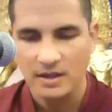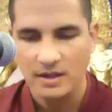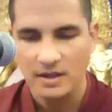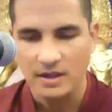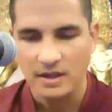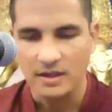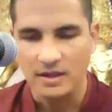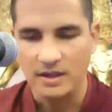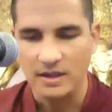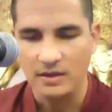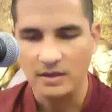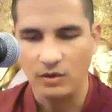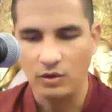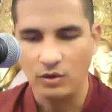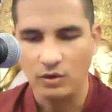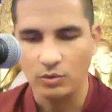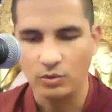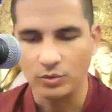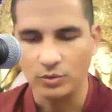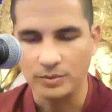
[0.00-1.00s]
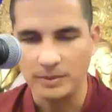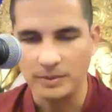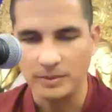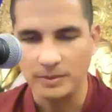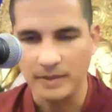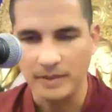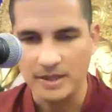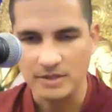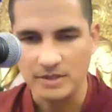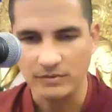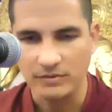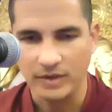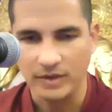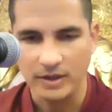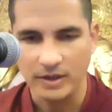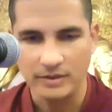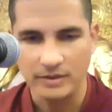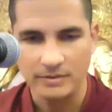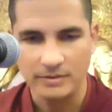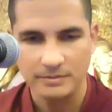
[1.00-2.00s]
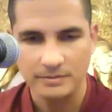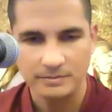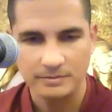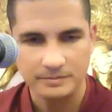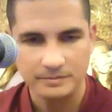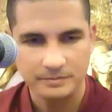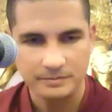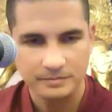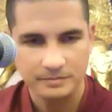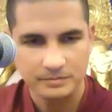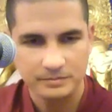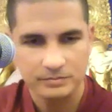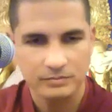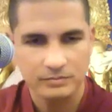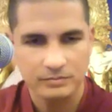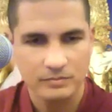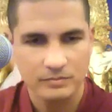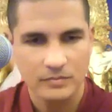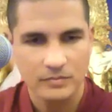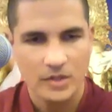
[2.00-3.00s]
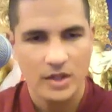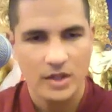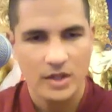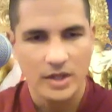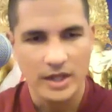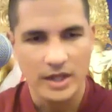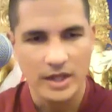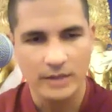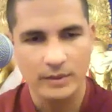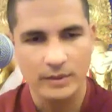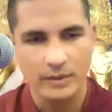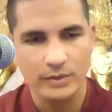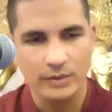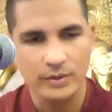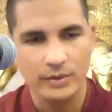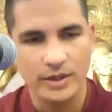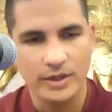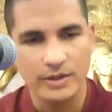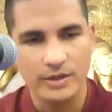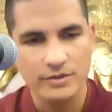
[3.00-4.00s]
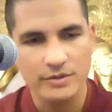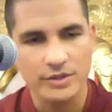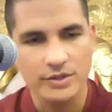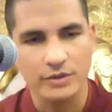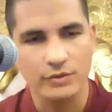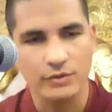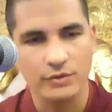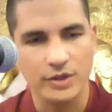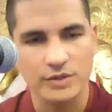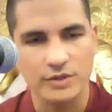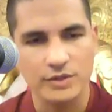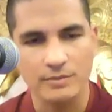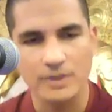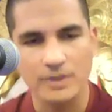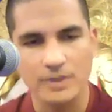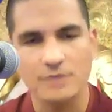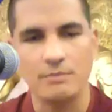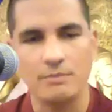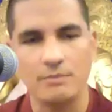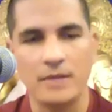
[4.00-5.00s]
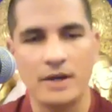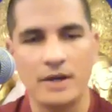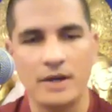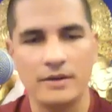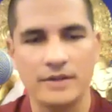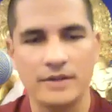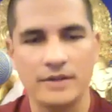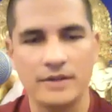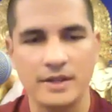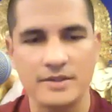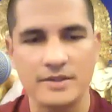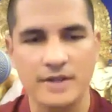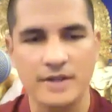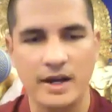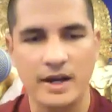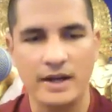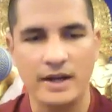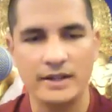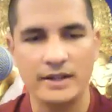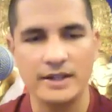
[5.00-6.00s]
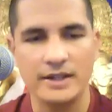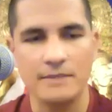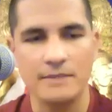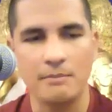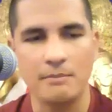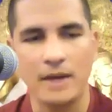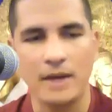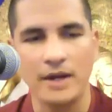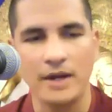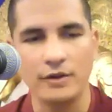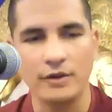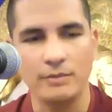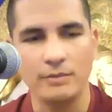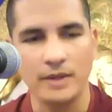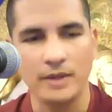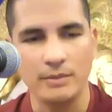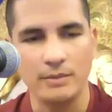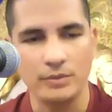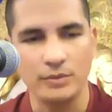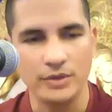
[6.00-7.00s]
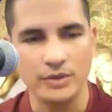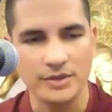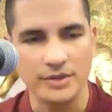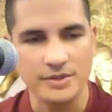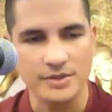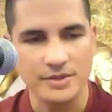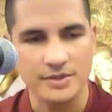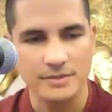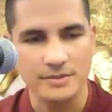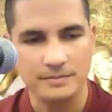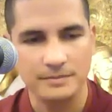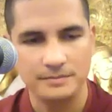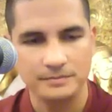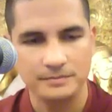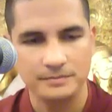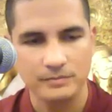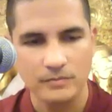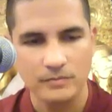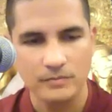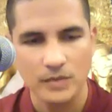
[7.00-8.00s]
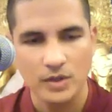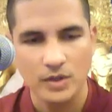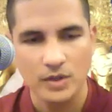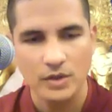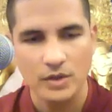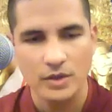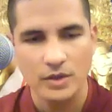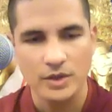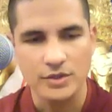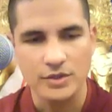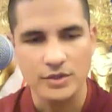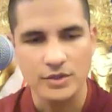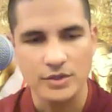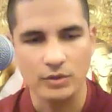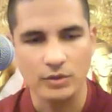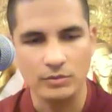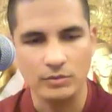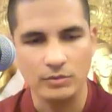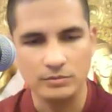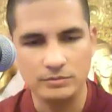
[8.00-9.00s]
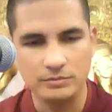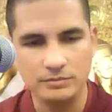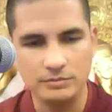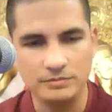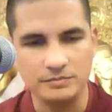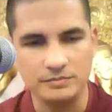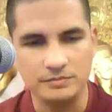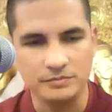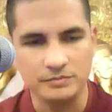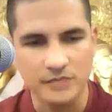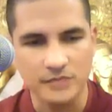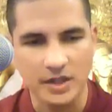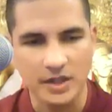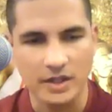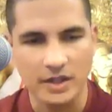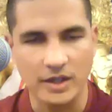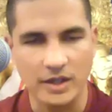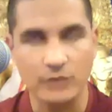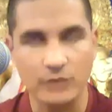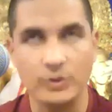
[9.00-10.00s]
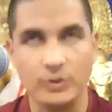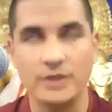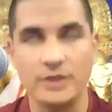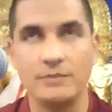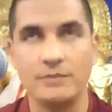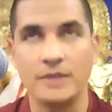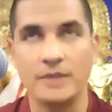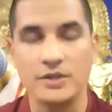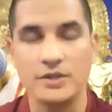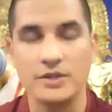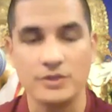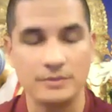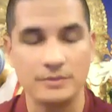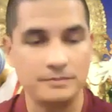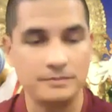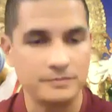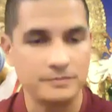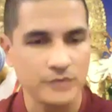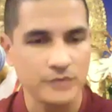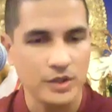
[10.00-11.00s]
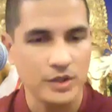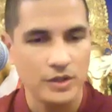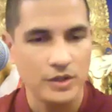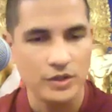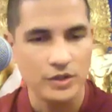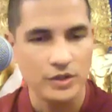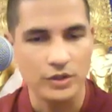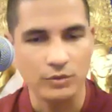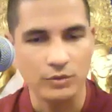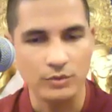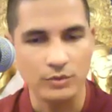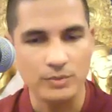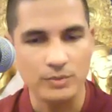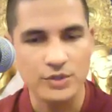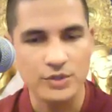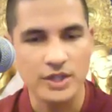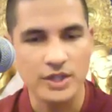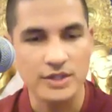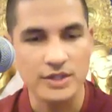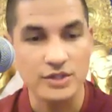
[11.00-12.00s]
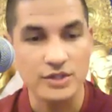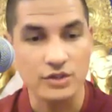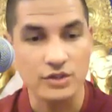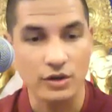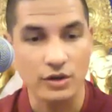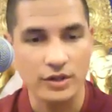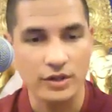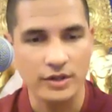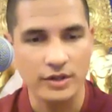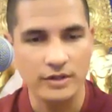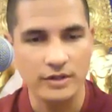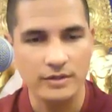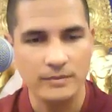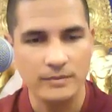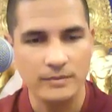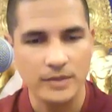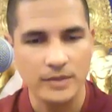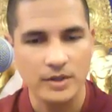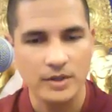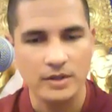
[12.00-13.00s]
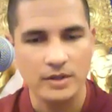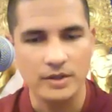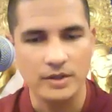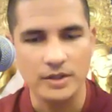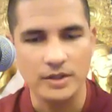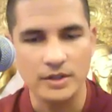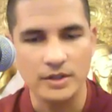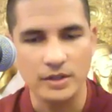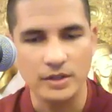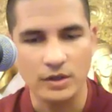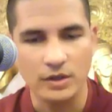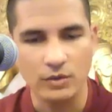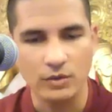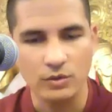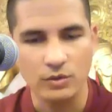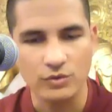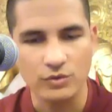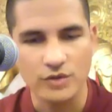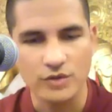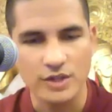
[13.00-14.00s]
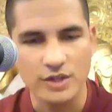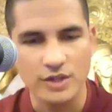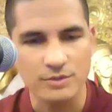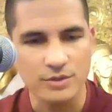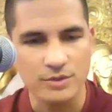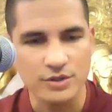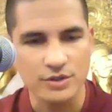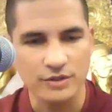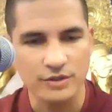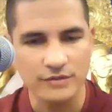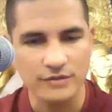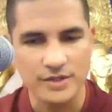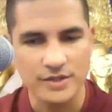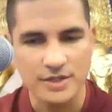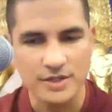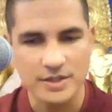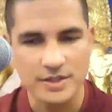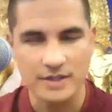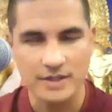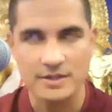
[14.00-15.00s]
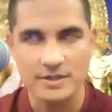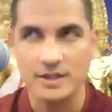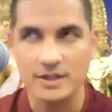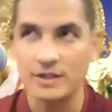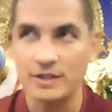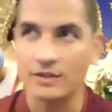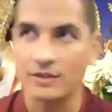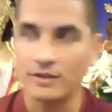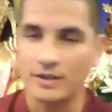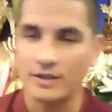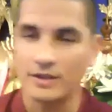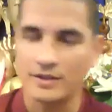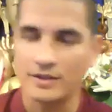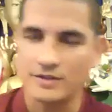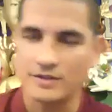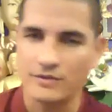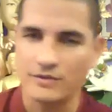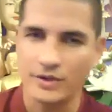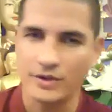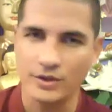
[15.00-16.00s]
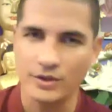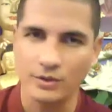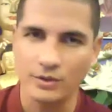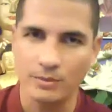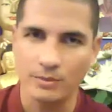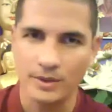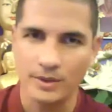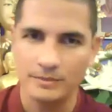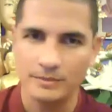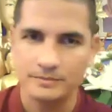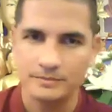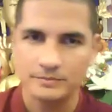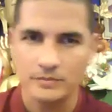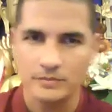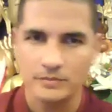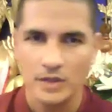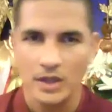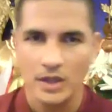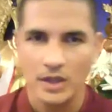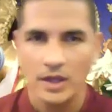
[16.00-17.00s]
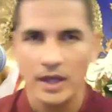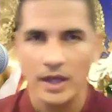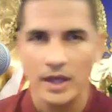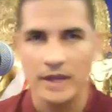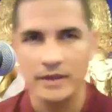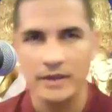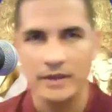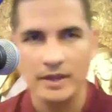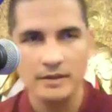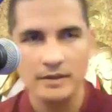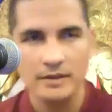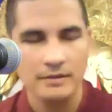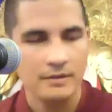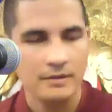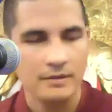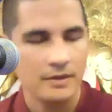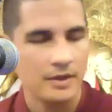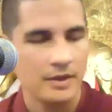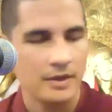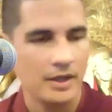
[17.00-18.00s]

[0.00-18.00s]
Then all will be pacified. Anyone who hears it creates much merit and is highly admired by the Buddhas. So we had mentioned, Rinpoche had started the oral transmission of this text here in this very Gompa, and then